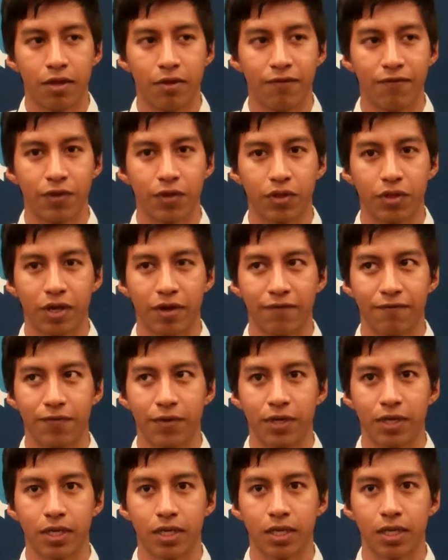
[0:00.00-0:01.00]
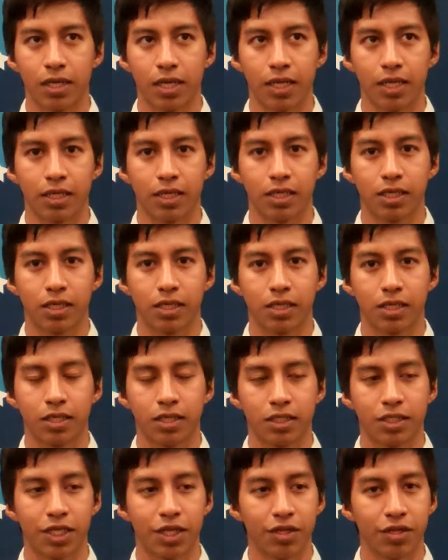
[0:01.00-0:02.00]
feel confident like
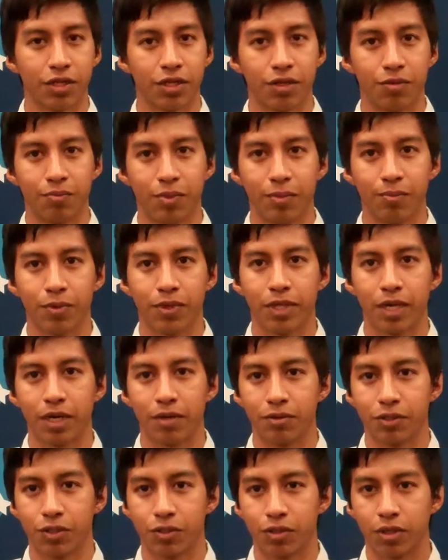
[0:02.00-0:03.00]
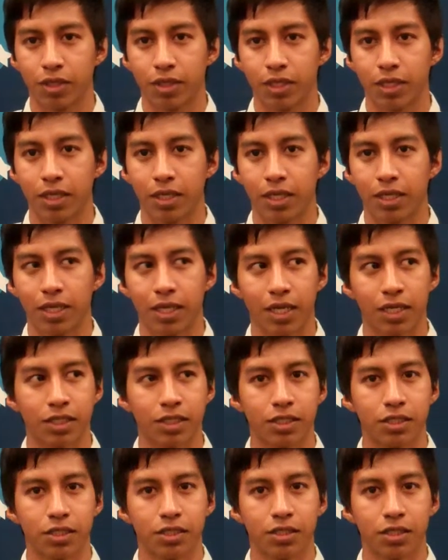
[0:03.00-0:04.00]
telling other people that I was struggling in
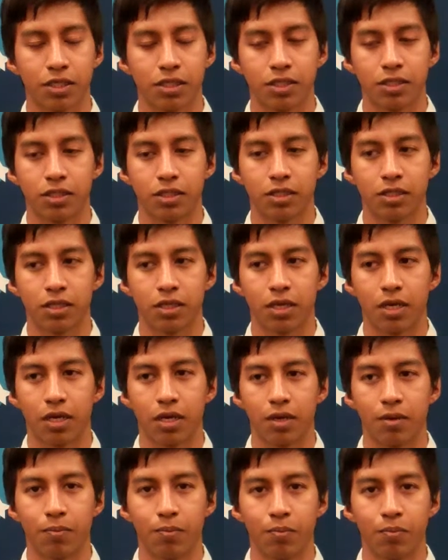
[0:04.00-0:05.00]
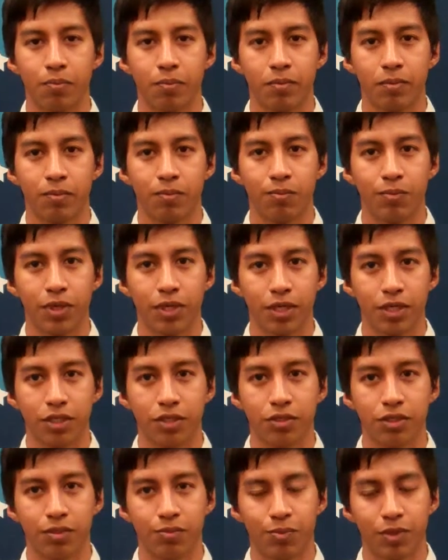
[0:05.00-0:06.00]
classes, because being in
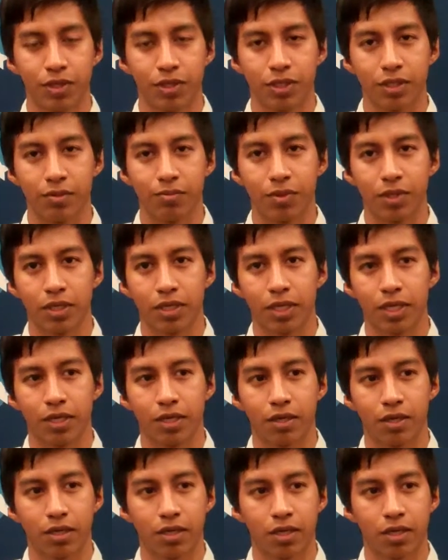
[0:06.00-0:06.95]
UC Berkeley, being like